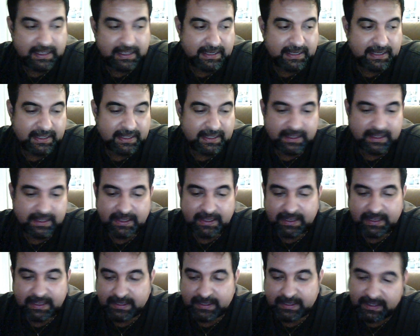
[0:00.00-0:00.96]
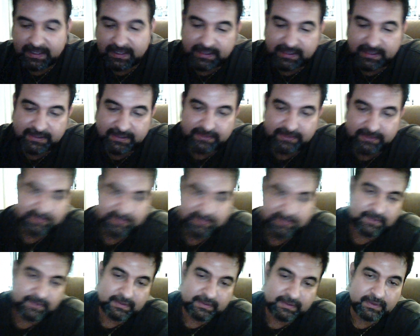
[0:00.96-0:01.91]
and uh, and uh, you know,
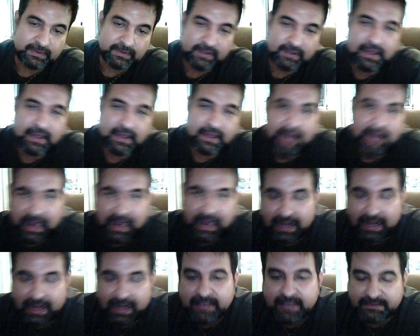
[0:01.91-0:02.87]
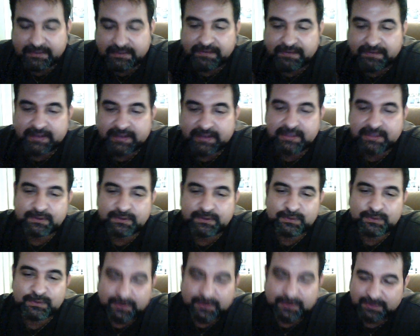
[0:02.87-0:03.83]
the, the, the, I, I like the fact that
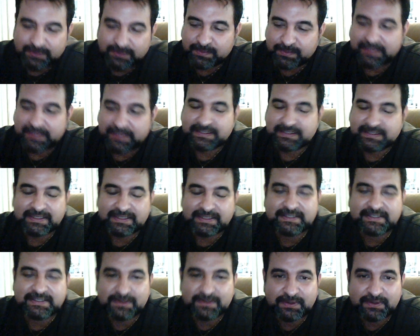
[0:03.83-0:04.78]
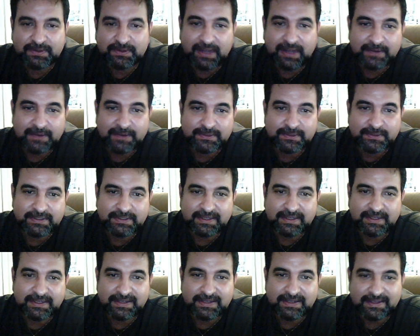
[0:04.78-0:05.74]
you you basically sit on your couch and
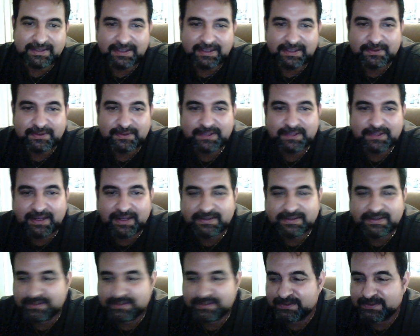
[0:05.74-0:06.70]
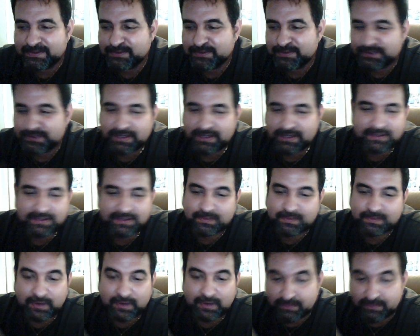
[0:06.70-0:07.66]
uh, and you tell us, you know, you share
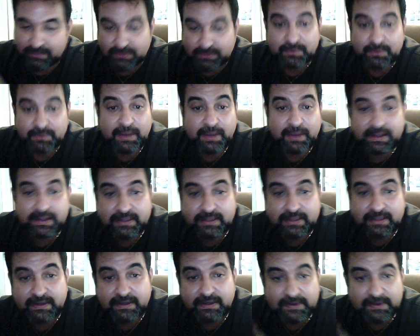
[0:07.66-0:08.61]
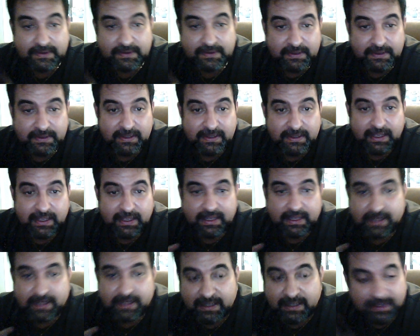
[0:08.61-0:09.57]
whatever's on your mind, you know,
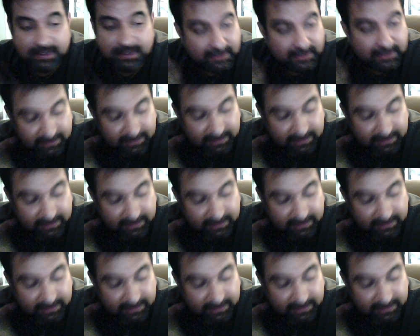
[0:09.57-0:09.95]
and uh,